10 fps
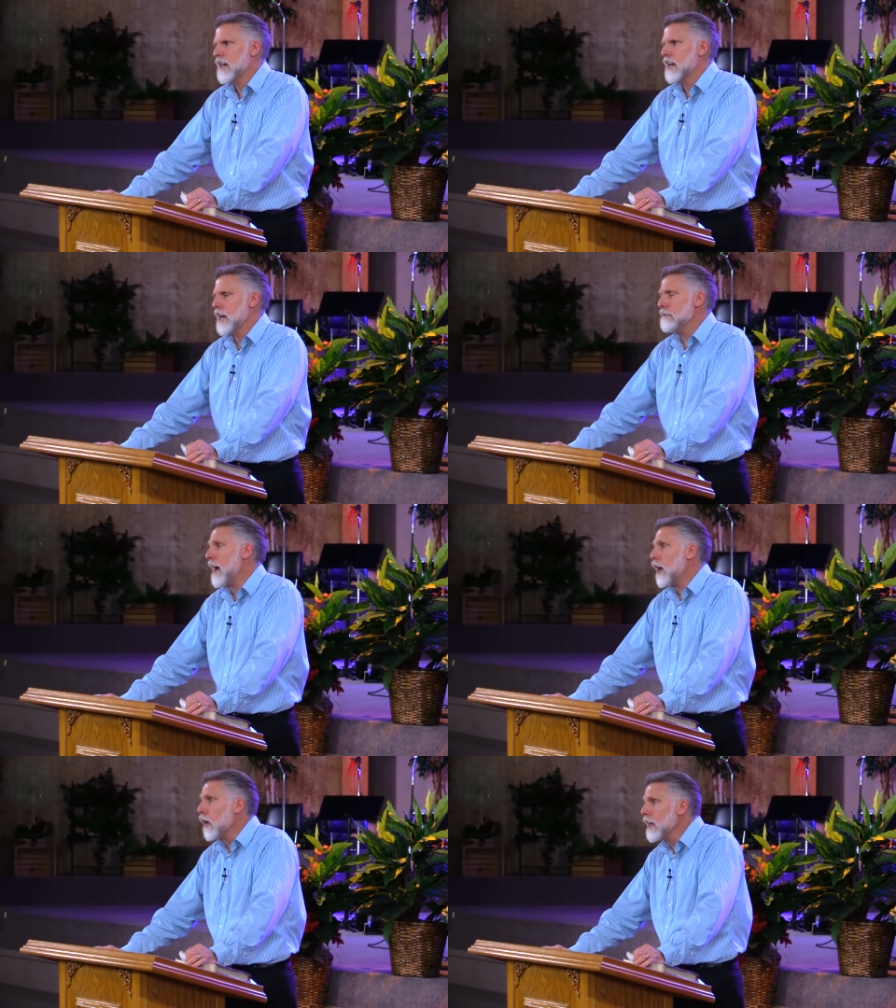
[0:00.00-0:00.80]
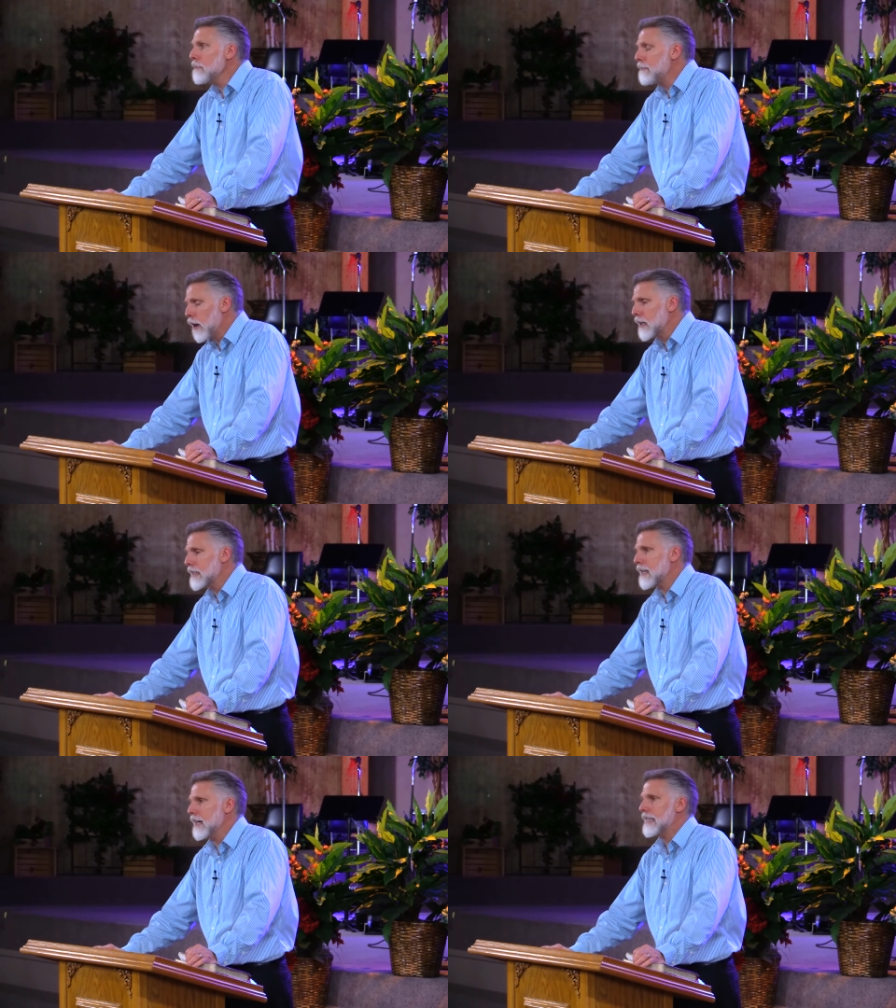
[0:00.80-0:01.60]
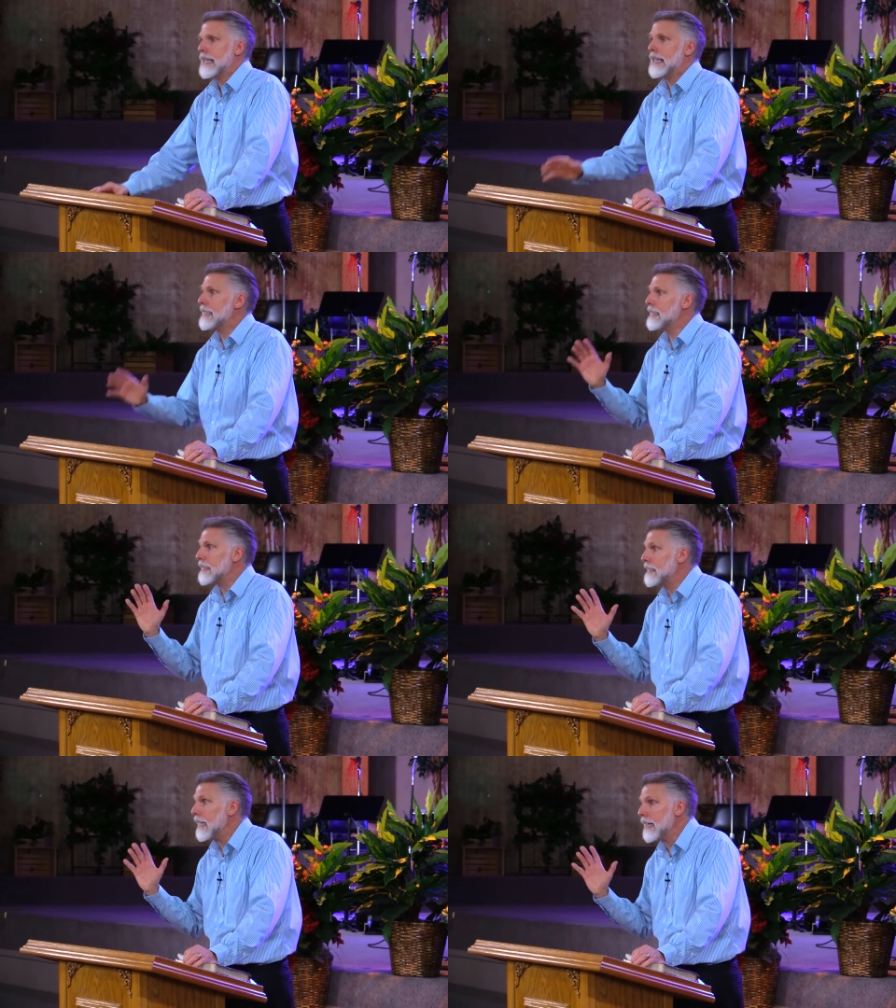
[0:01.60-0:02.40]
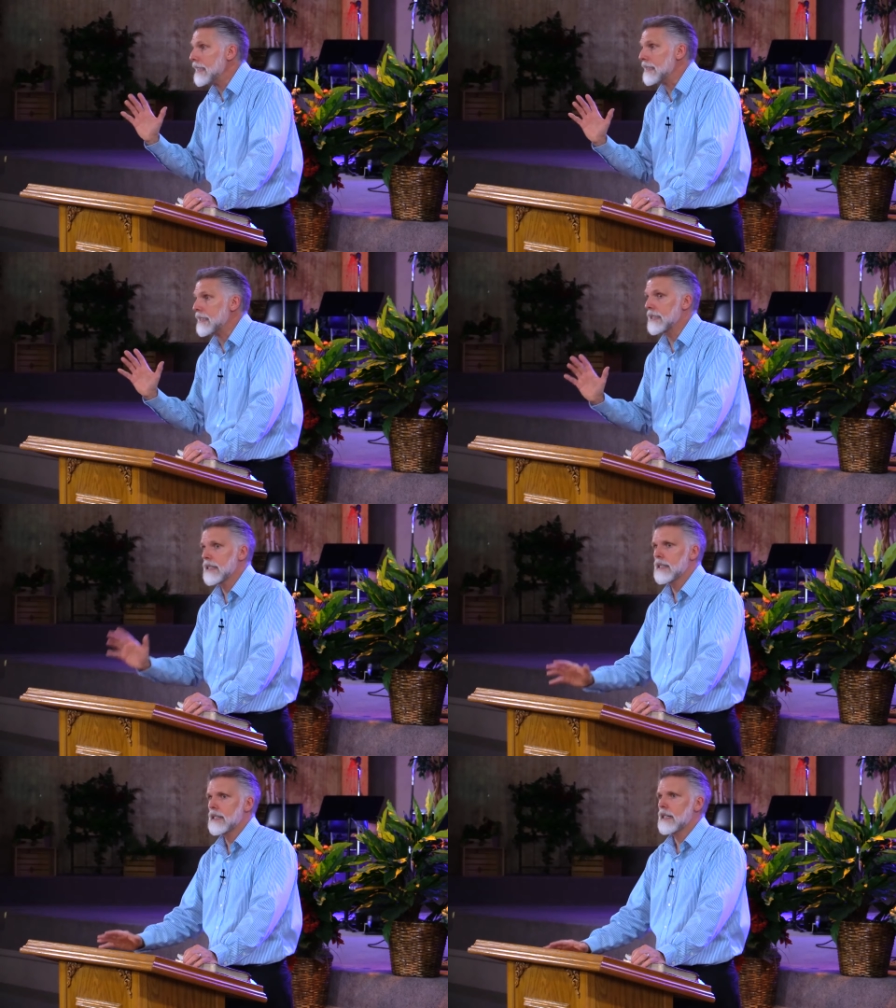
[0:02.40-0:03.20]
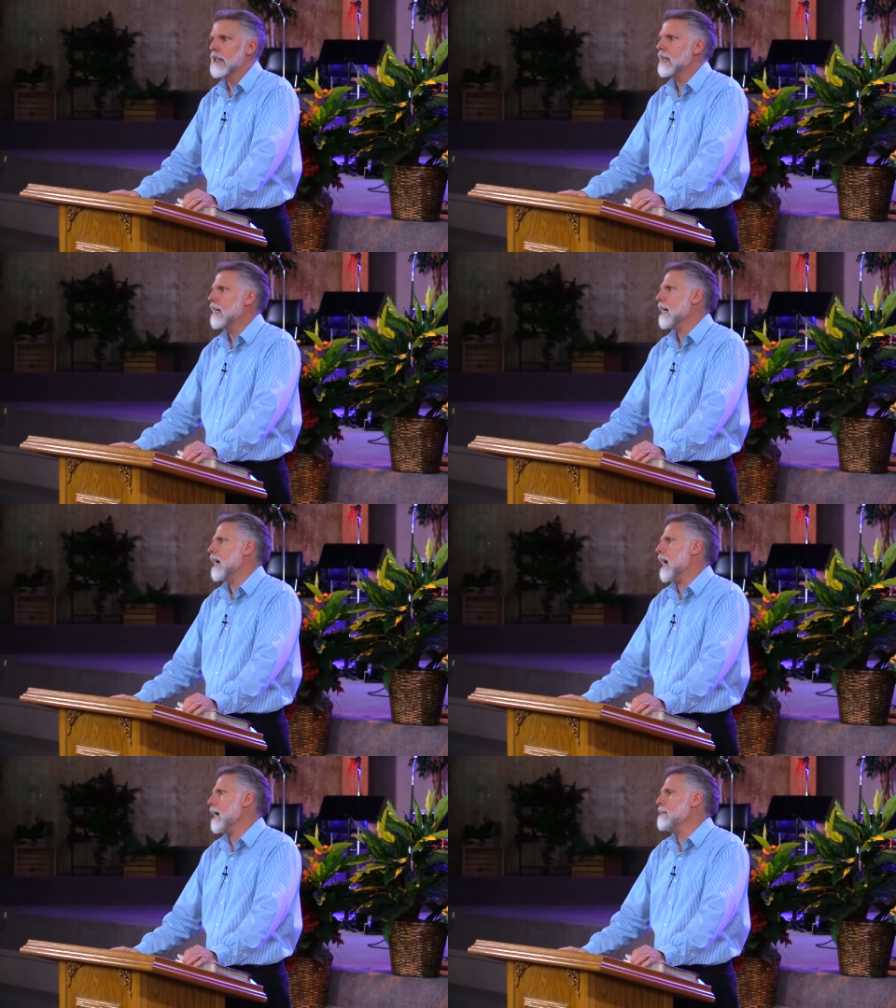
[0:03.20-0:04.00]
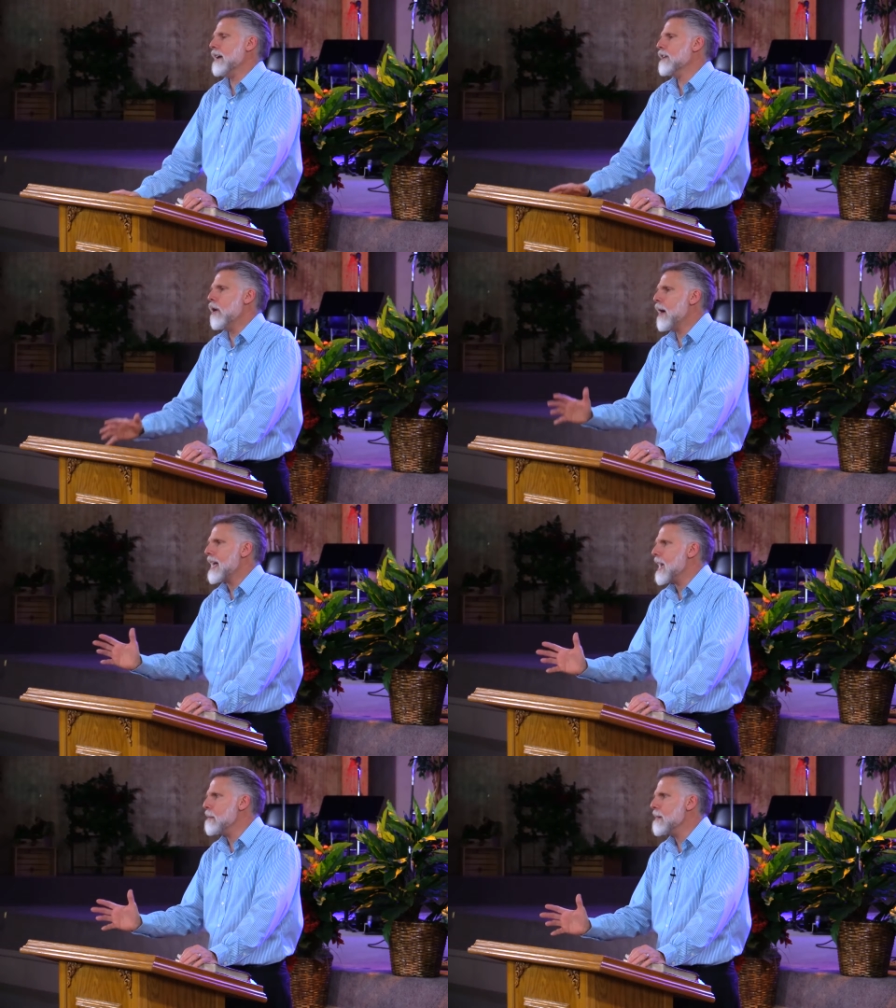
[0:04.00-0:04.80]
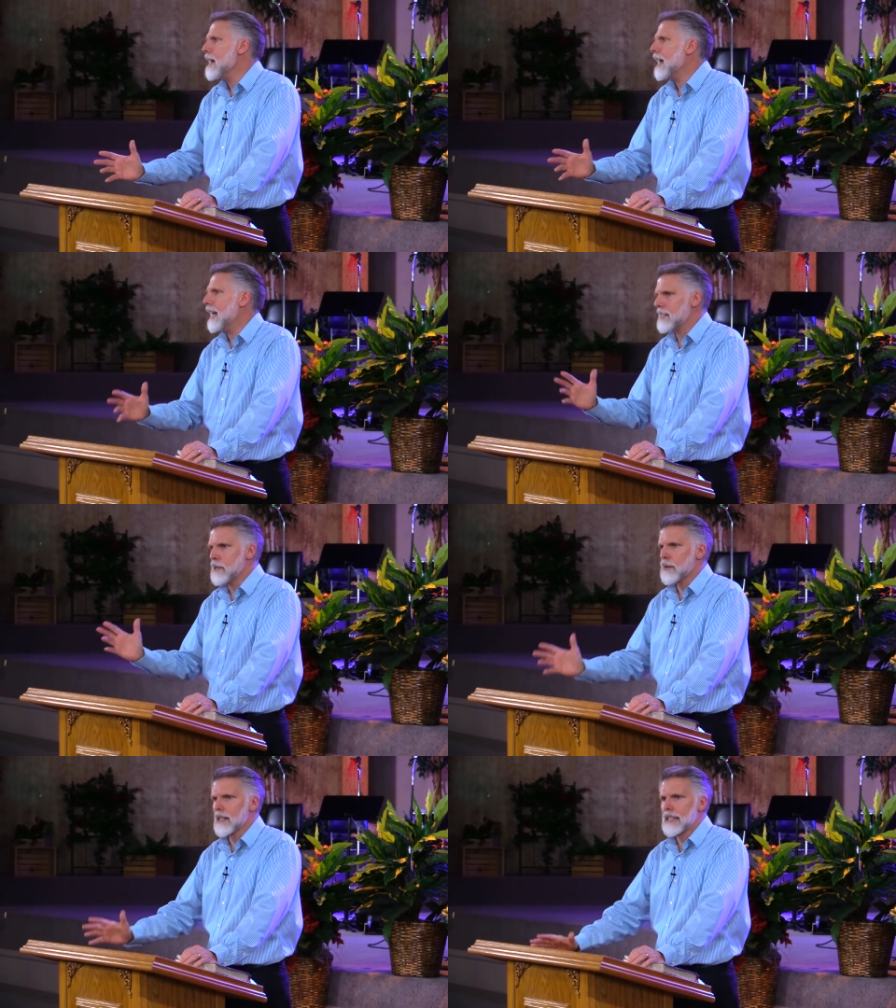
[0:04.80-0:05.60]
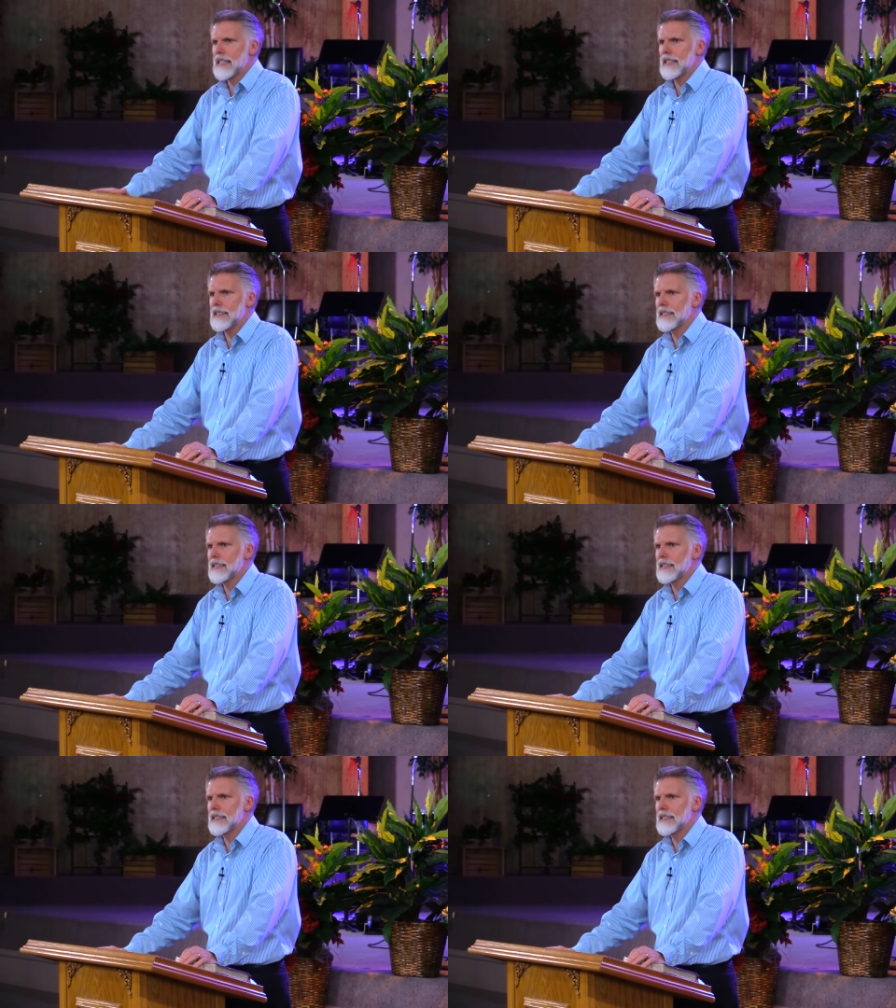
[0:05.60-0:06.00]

If I only focus on He's the judge, I'm not knowing Him as He really is.